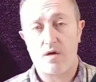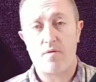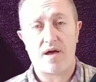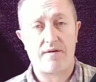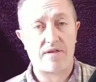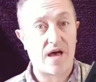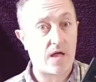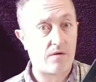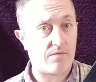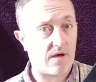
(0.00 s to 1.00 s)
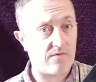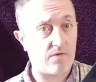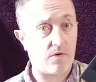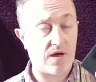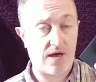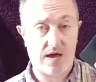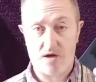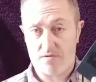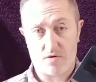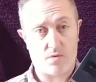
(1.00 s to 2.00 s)
You might have to hunt around for it
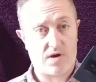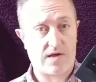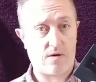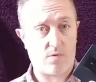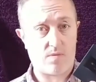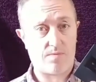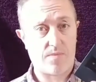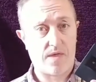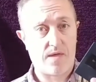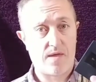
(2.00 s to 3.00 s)
if you want to get one,